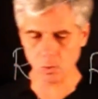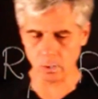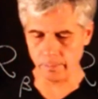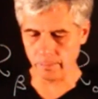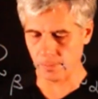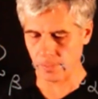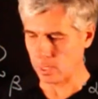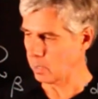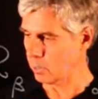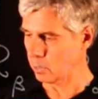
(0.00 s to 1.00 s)
column.
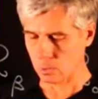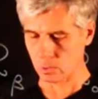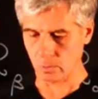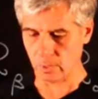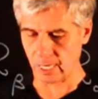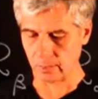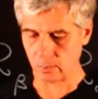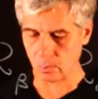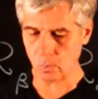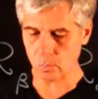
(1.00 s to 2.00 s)
So we
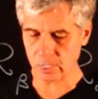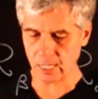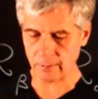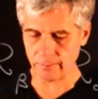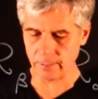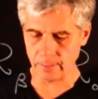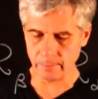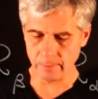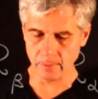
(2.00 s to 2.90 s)
get cos alpha